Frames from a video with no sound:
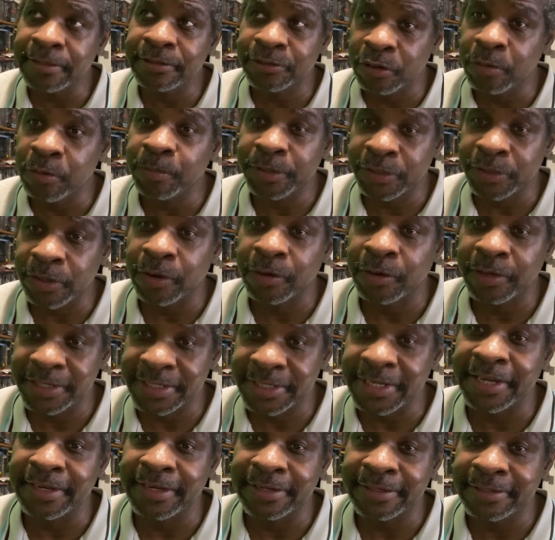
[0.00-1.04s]
Doom Patrol
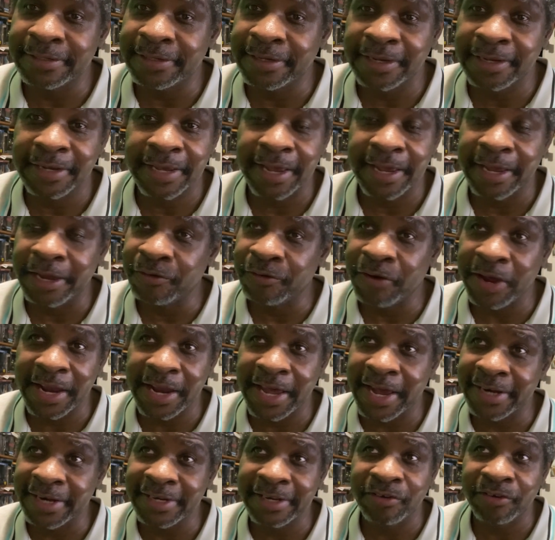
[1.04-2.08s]
is it. Okay, great
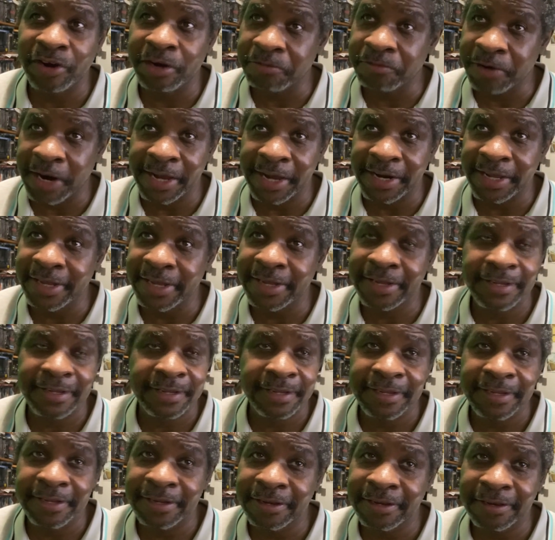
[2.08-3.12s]
acting, great writing,
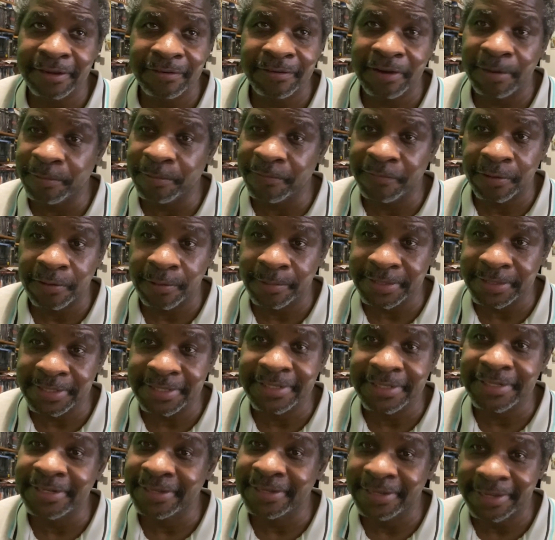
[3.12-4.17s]
great
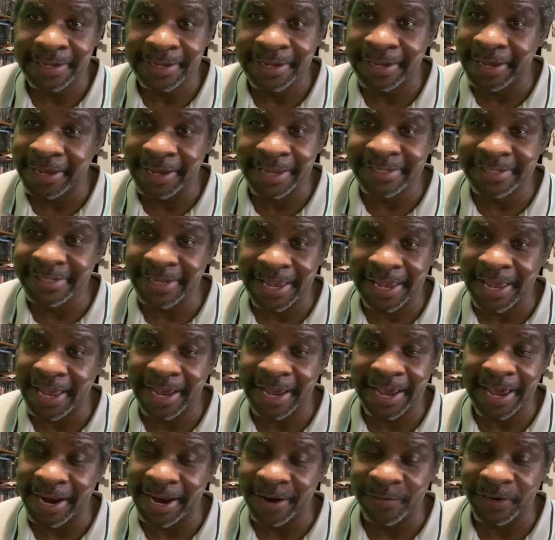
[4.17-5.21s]
performances. It's
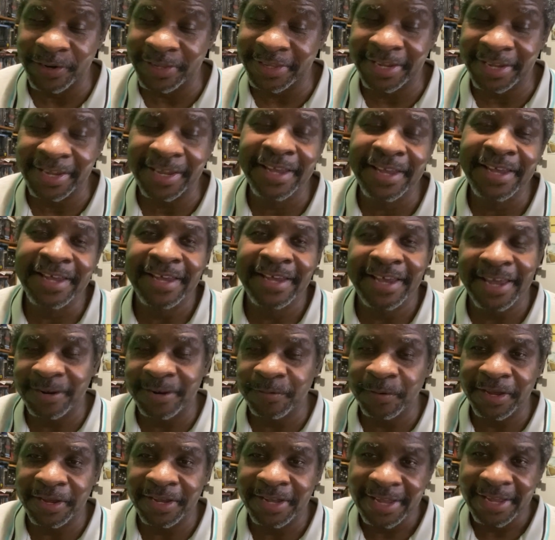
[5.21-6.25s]
got everything.
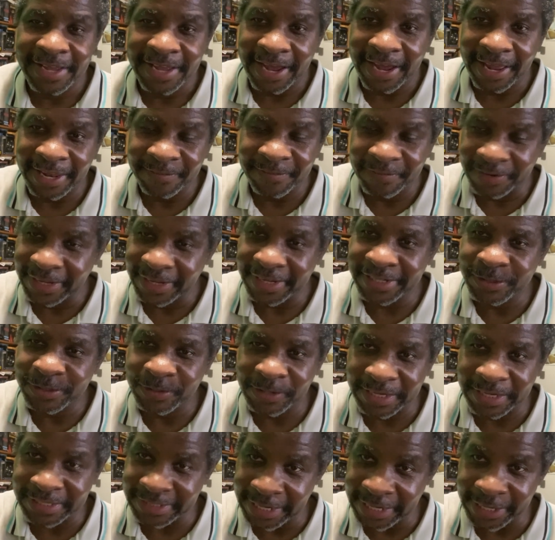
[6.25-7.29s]
Anyway, I'll leave a link
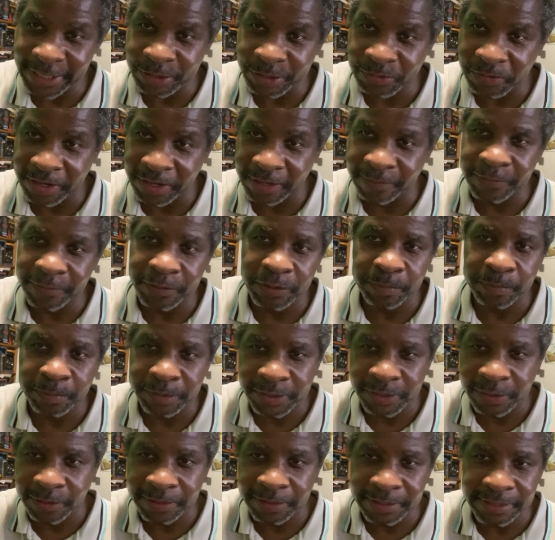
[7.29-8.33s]
to the extended trailer for Doom
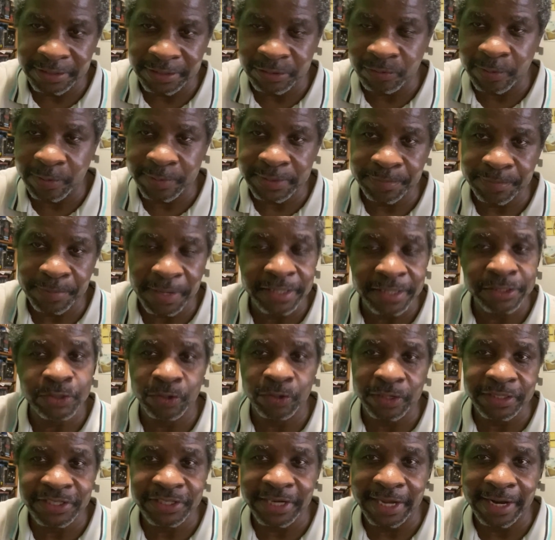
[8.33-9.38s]
Patrol in the description box so
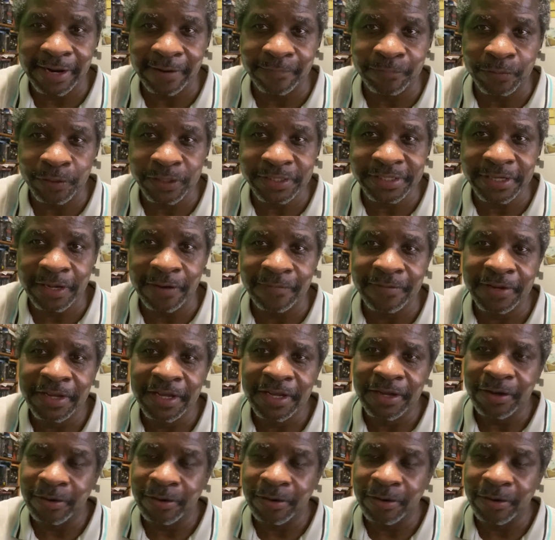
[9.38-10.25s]
you can check it out for yourself.